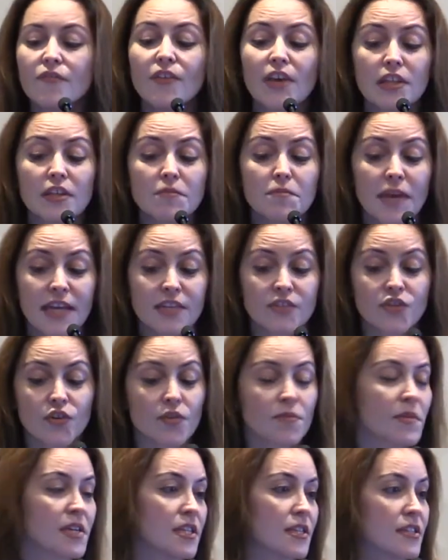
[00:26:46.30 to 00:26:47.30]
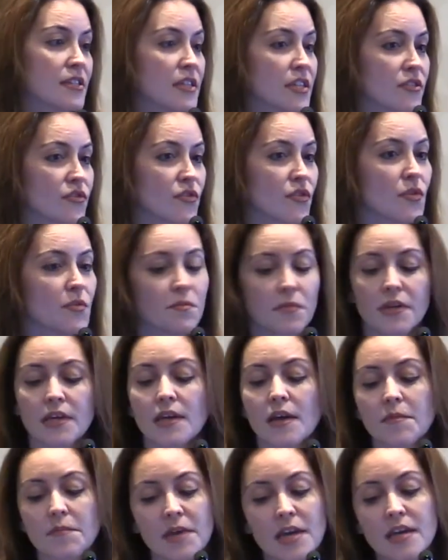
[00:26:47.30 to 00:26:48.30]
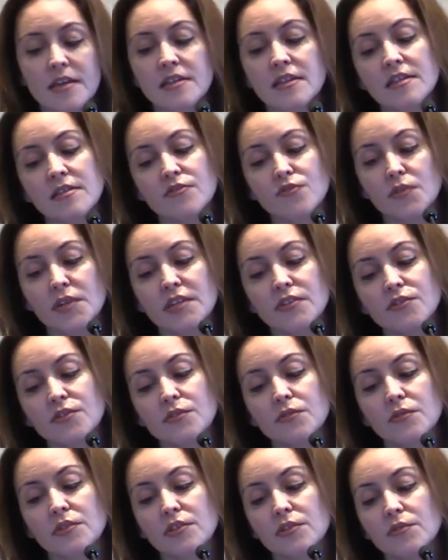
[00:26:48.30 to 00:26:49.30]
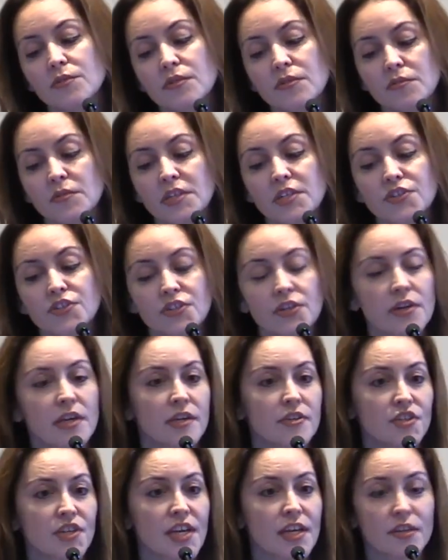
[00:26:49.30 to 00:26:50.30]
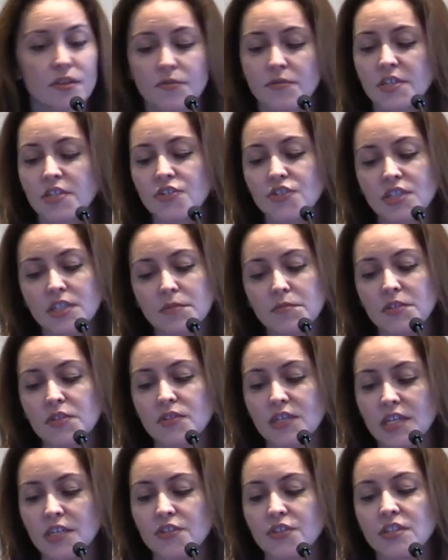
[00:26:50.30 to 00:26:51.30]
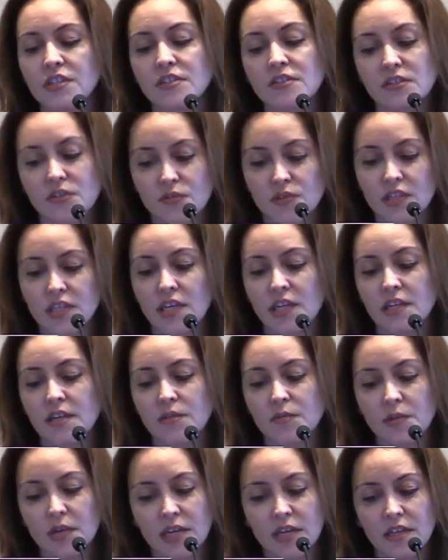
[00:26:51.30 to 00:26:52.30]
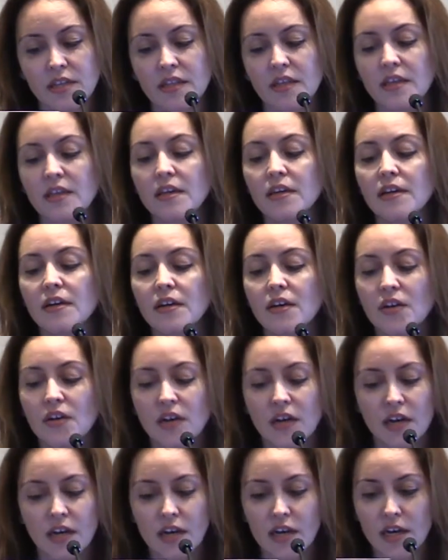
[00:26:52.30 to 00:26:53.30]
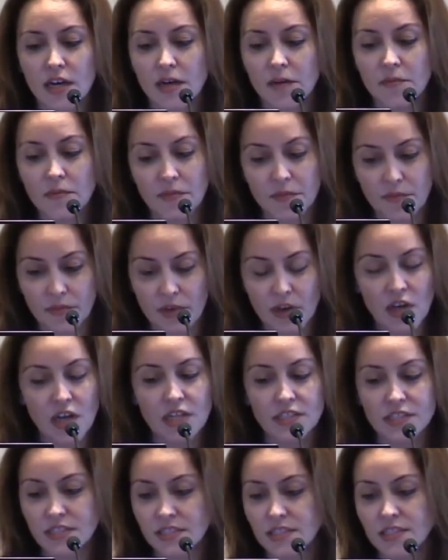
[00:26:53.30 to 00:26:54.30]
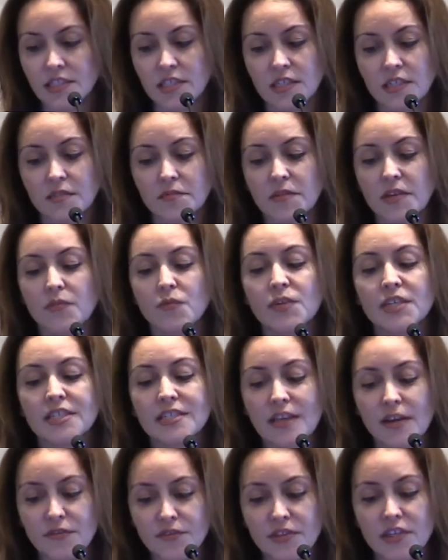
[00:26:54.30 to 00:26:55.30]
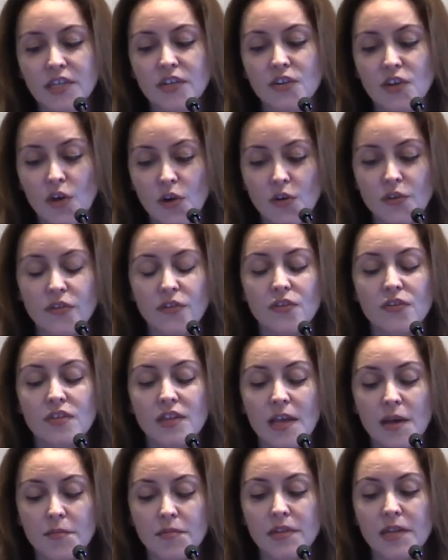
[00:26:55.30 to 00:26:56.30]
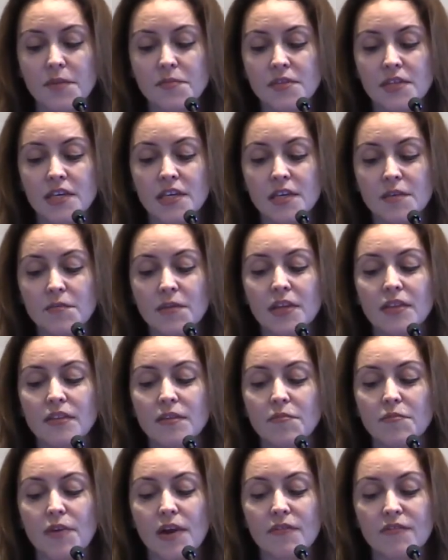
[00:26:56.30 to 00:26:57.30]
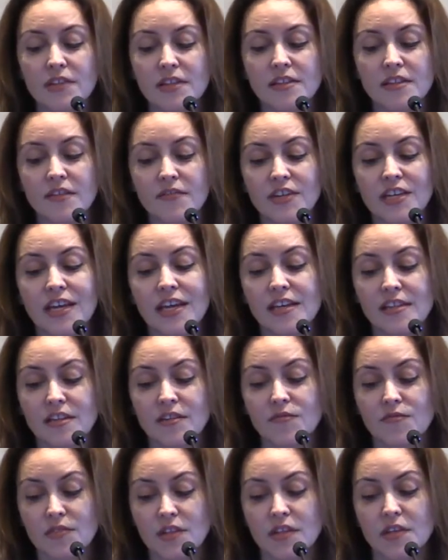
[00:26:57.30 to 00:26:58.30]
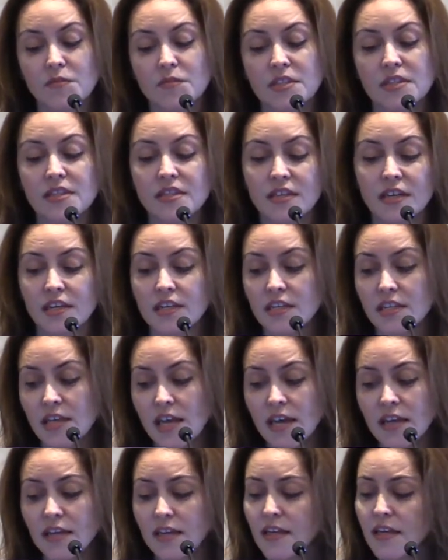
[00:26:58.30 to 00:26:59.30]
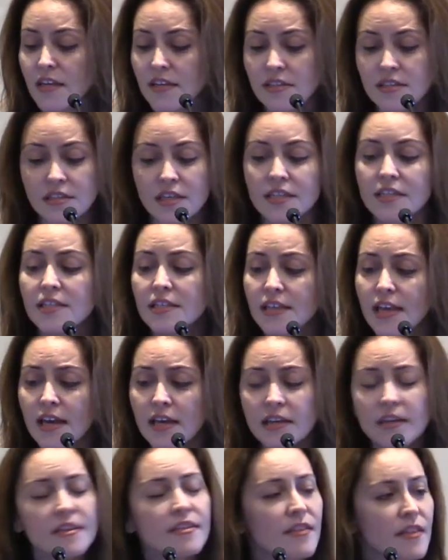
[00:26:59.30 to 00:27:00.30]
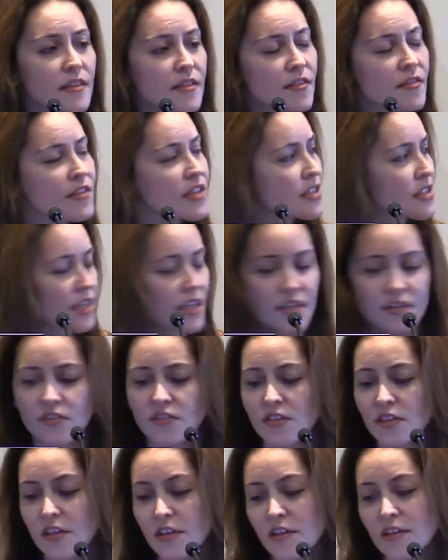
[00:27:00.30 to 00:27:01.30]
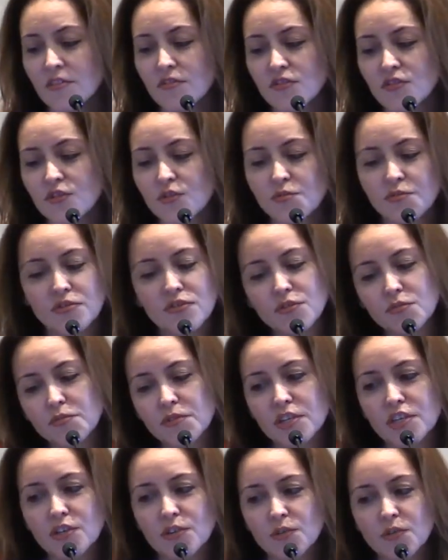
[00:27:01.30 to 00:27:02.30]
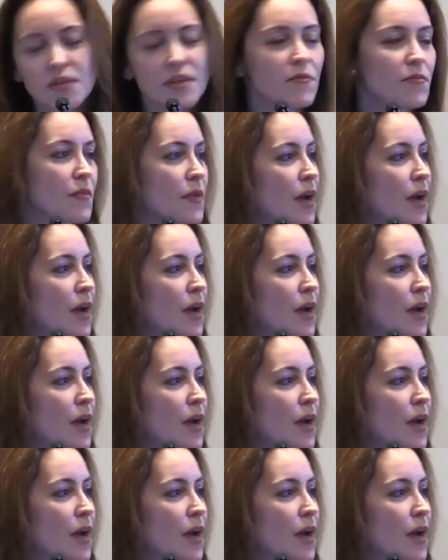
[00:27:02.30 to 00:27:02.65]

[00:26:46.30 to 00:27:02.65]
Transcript: Phelan-McDermott syndrome, PMS, 22q3 SHANK3 gene mutation associated with autism. We definitely know there's epilepsy, but the prevalence of it hasn't really been studied yet. And these kids, super cute.